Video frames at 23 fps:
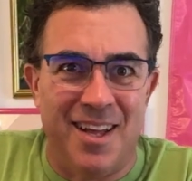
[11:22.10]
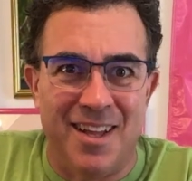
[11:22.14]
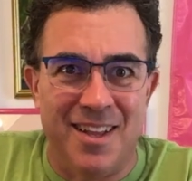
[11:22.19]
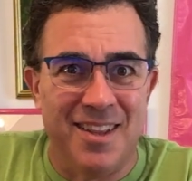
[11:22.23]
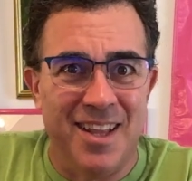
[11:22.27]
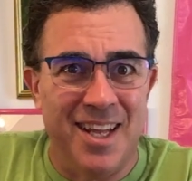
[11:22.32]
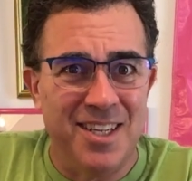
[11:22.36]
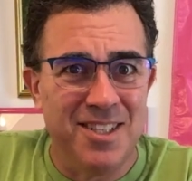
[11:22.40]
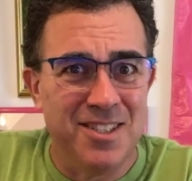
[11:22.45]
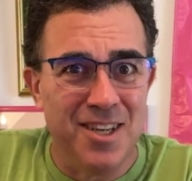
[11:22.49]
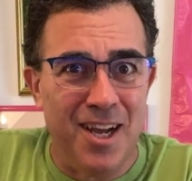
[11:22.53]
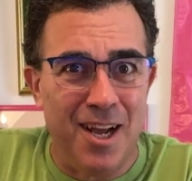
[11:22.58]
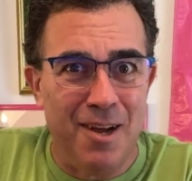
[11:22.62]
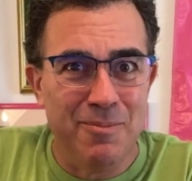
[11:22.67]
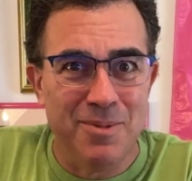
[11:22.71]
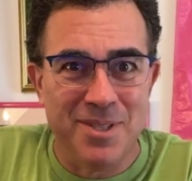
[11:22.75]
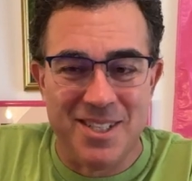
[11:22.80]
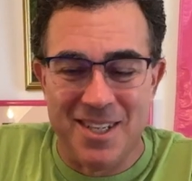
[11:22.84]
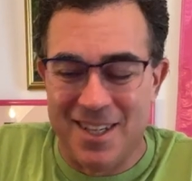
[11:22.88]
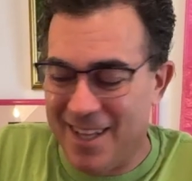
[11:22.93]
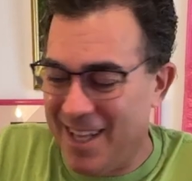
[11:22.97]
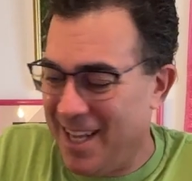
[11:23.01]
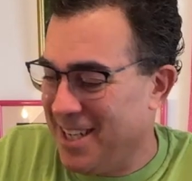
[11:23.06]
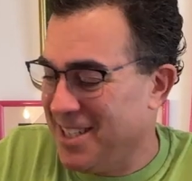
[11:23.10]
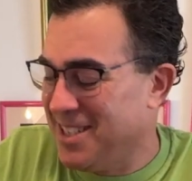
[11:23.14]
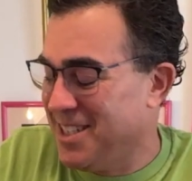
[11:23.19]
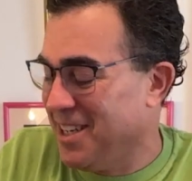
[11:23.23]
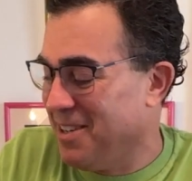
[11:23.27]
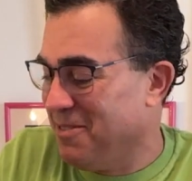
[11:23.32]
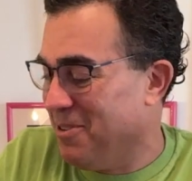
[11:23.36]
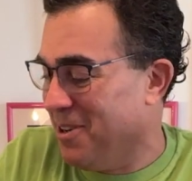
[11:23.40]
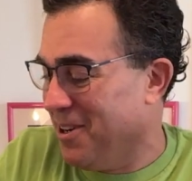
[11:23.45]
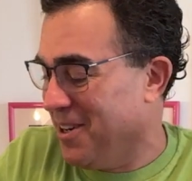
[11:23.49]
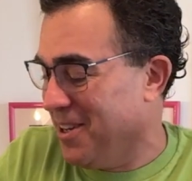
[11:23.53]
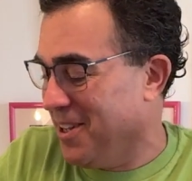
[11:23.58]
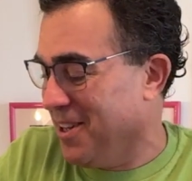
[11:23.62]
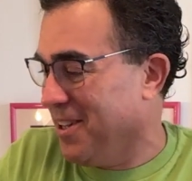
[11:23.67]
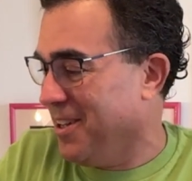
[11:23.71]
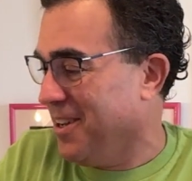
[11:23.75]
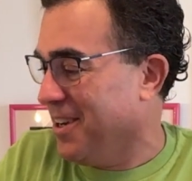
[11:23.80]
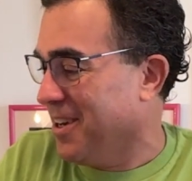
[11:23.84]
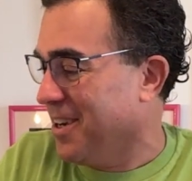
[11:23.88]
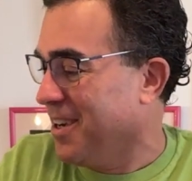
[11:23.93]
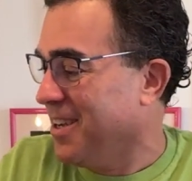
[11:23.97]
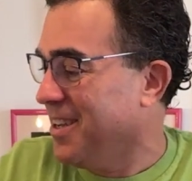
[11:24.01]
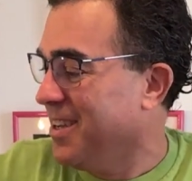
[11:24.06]
that job isn't lasting very
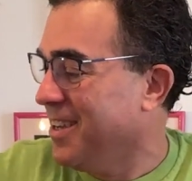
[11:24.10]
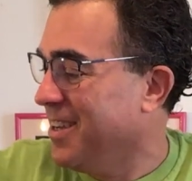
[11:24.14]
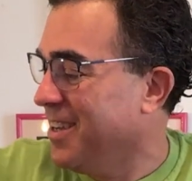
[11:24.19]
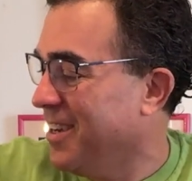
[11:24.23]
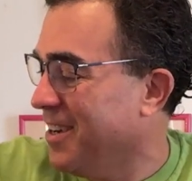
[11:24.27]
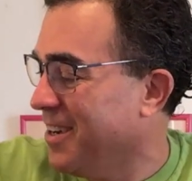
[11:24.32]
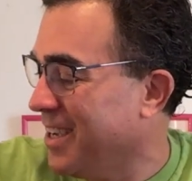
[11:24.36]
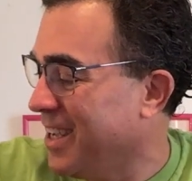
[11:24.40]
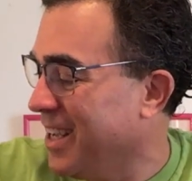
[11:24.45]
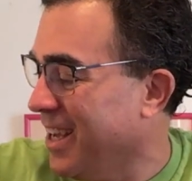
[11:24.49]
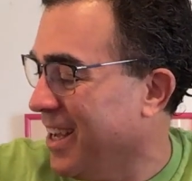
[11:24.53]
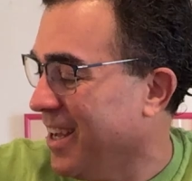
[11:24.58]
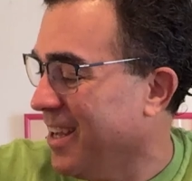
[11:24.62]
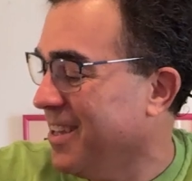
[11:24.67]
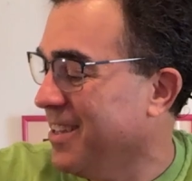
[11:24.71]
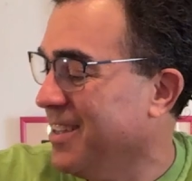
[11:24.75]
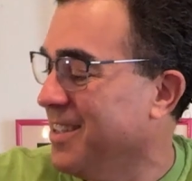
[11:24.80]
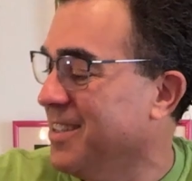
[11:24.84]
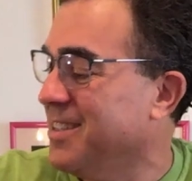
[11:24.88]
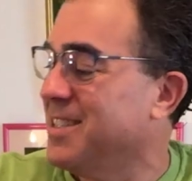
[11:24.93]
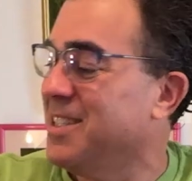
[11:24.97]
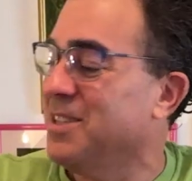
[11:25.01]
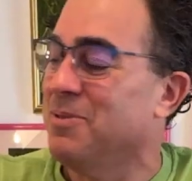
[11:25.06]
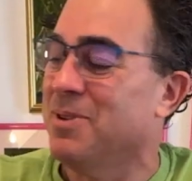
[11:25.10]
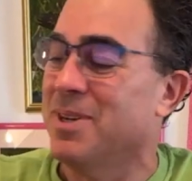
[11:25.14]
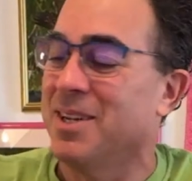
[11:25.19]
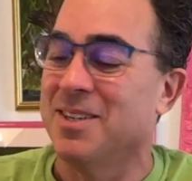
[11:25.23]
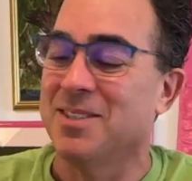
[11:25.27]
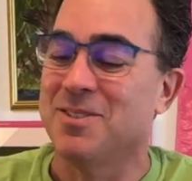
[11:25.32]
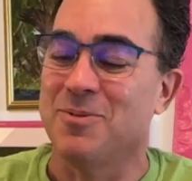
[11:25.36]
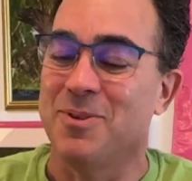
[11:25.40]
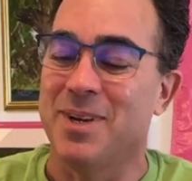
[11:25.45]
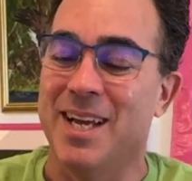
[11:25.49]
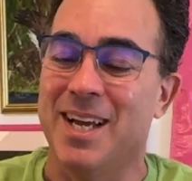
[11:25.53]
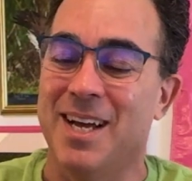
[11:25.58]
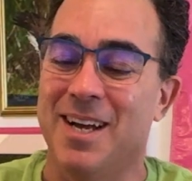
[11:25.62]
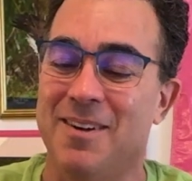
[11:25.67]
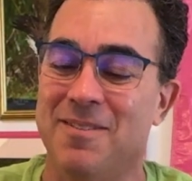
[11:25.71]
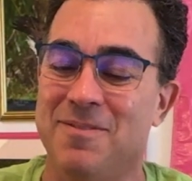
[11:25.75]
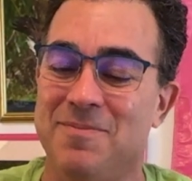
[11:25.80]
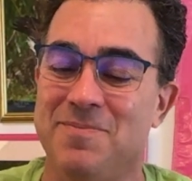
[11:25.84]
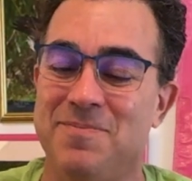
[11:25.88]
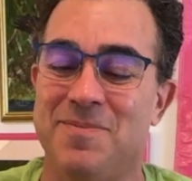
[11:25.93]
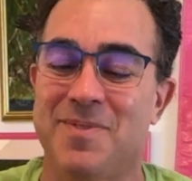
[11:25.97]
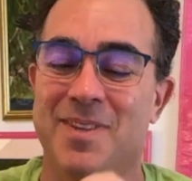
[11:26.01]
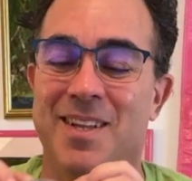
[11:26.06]
long. Okay, let's see what else we have.
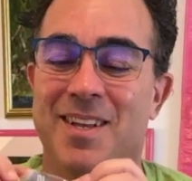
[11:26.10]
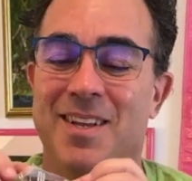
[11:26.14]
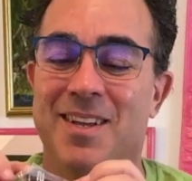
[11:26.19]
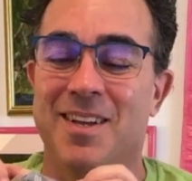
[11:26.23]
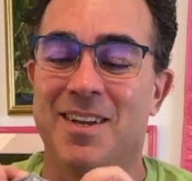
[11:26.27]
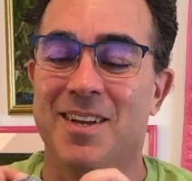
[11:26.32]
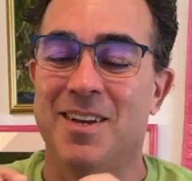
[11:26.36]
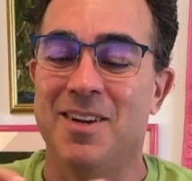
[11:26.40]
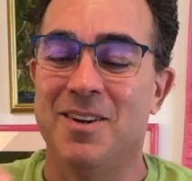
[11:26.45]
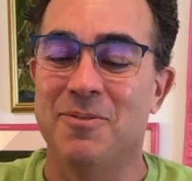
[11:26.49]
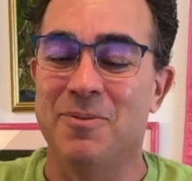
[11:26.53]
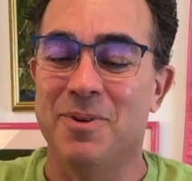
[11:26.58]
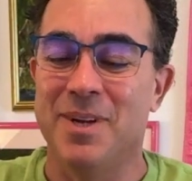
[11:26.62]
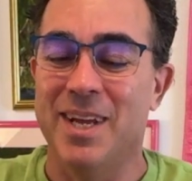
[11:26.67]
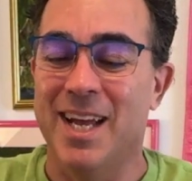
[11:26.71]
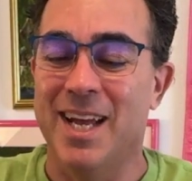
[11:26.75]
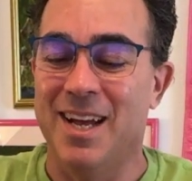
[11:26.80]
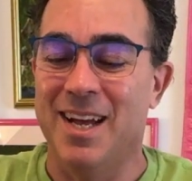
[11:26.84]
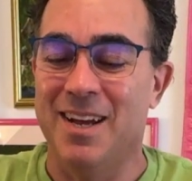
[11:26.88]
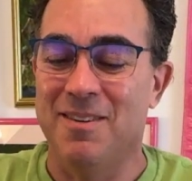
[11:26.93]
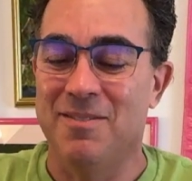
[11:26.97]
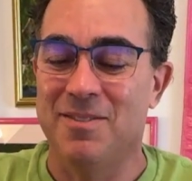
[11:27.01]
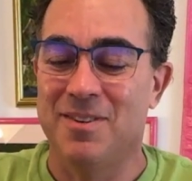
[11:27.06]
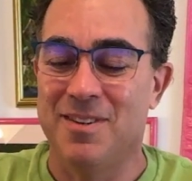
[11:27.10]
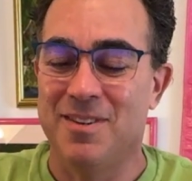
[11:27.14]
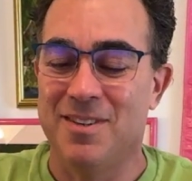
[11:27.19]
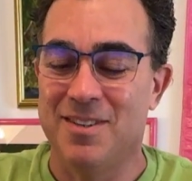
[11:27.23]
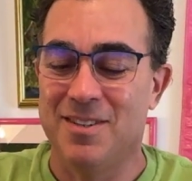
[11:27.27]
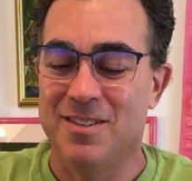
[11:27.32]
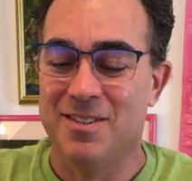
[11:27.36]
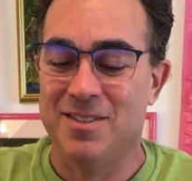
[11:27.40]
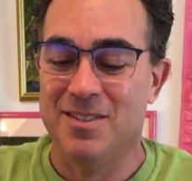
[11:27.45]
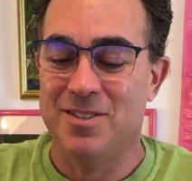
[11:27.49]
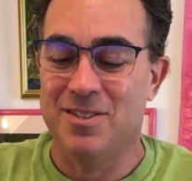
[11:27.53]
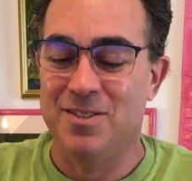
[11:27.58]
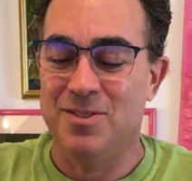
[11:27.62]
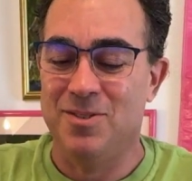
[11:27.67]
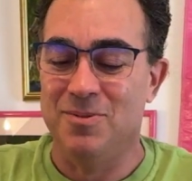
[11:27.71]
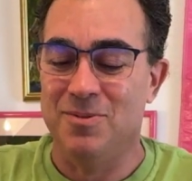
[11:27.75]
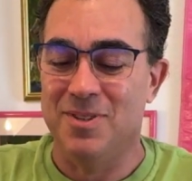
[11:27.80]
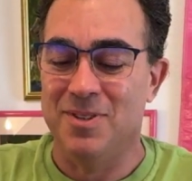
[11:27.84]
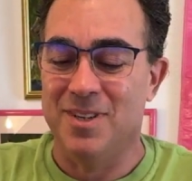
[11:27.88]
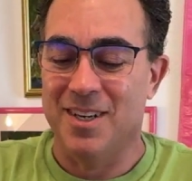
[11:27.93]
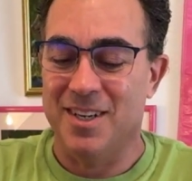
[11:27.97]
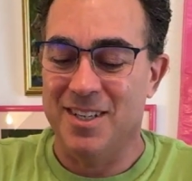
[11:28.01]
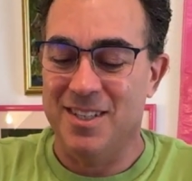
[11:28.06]
We have 2
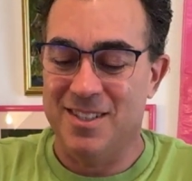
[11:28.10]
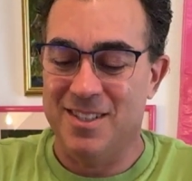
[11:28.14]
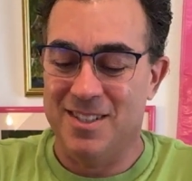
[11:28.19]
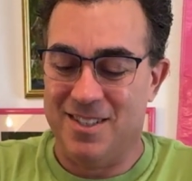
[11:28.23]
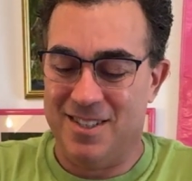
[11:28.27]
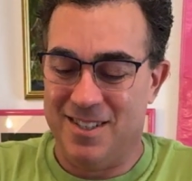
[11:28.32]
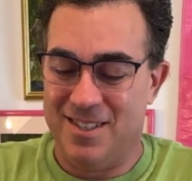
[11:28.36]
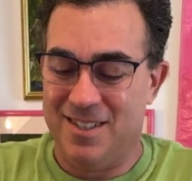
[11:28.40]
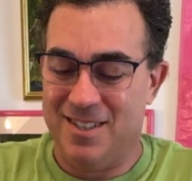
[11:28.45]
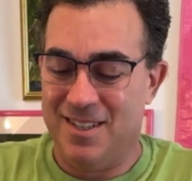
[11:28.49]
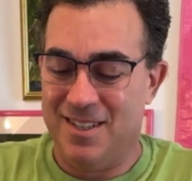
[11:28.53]
dice.